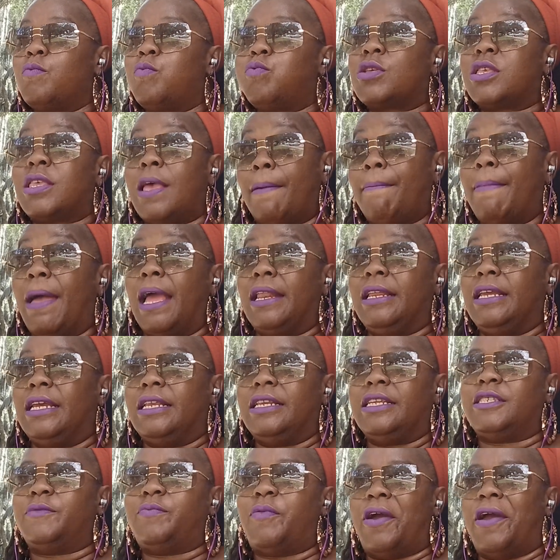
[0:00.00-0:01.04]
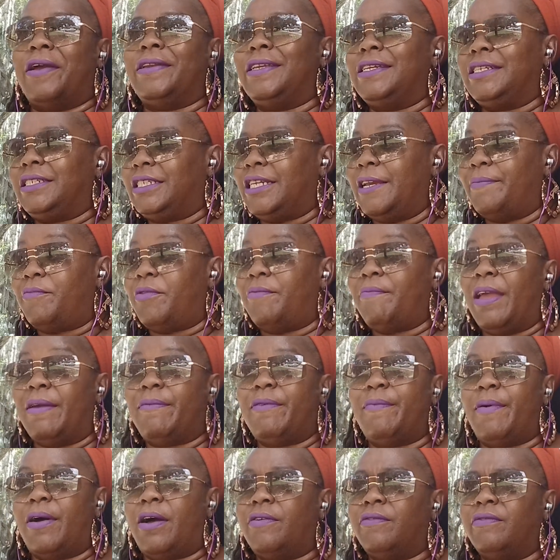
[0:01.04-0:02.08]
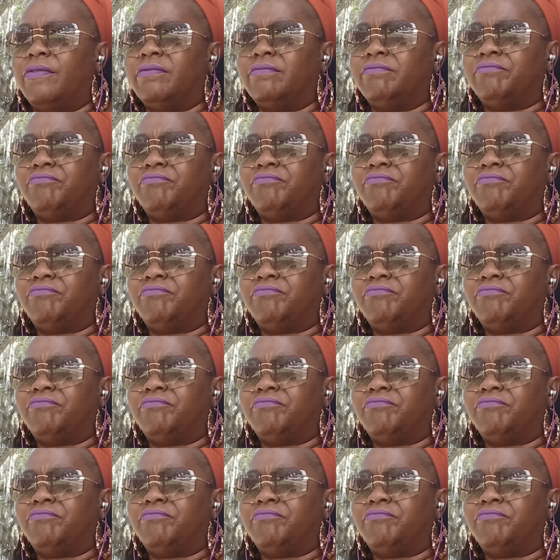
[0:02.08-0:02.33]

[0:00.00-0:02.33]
Somebody in this partnership, or maybe both,